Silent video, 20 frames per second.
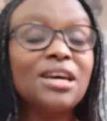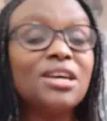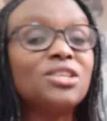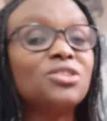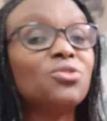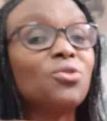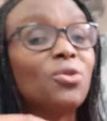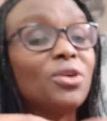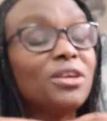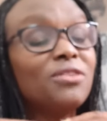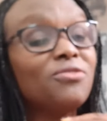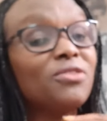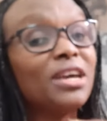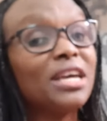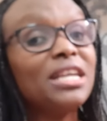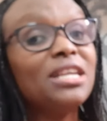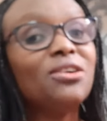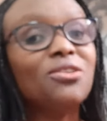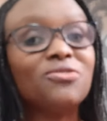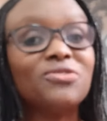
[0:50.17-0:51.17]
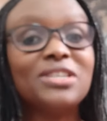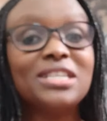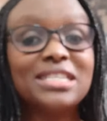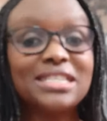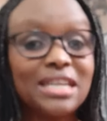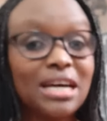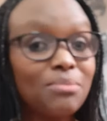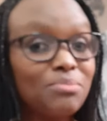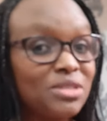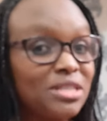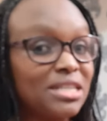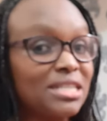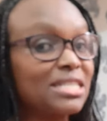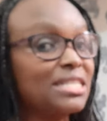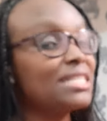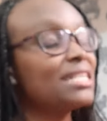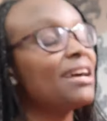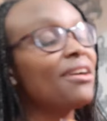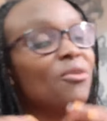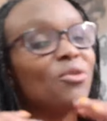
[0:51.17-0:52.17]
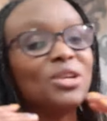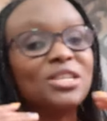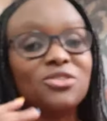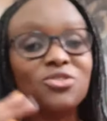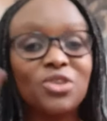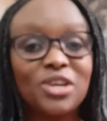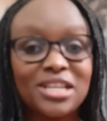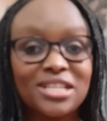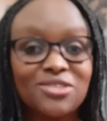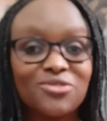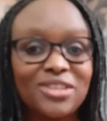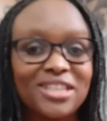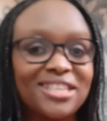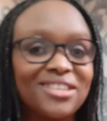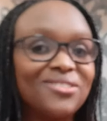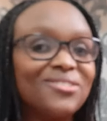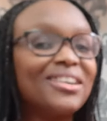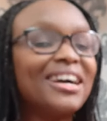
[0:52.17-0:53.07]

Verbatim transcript: So if any of these subjects resonates with you,